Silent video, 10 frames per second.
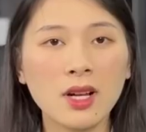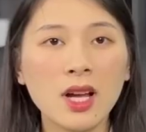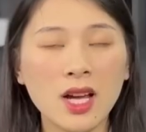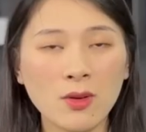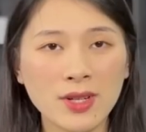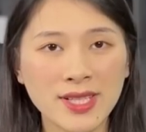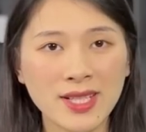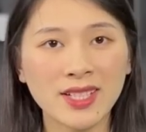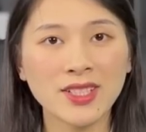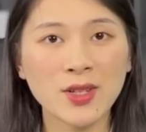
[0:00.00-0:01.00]
Everything
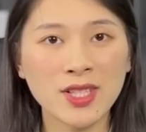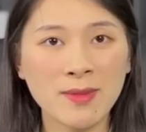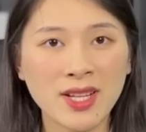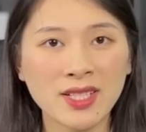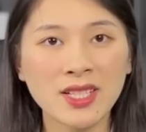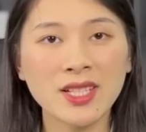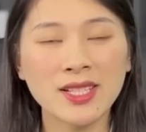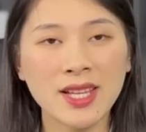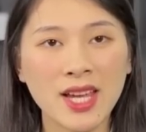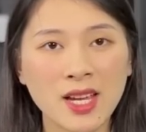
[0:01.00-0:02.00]
at Zeus Mining
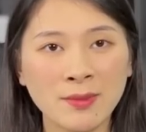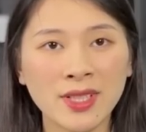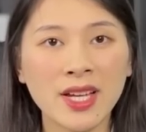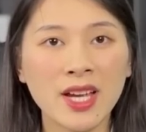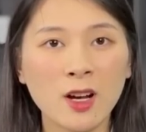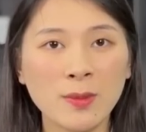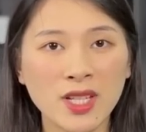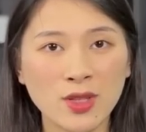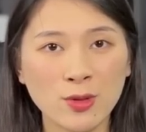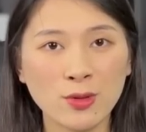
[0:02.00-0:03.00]
is aimed at helping
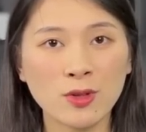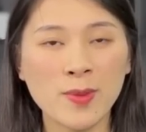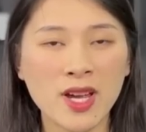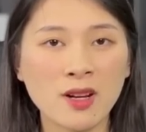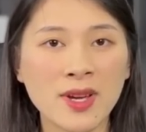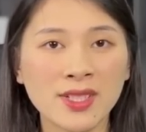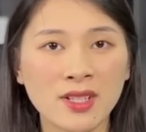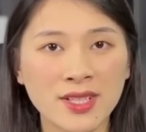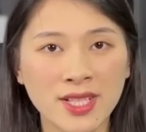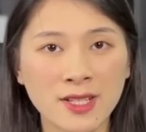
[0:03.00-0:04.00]
friends repair
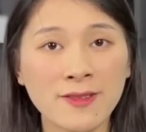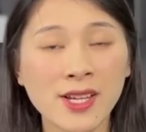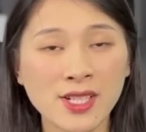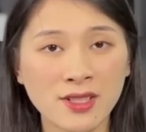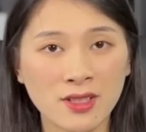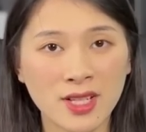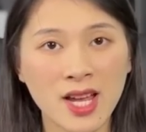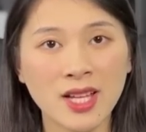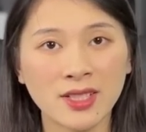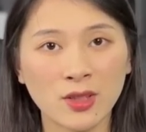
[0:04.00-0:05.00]
miners efficiently
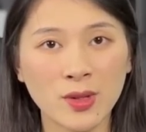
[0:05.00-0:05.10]
and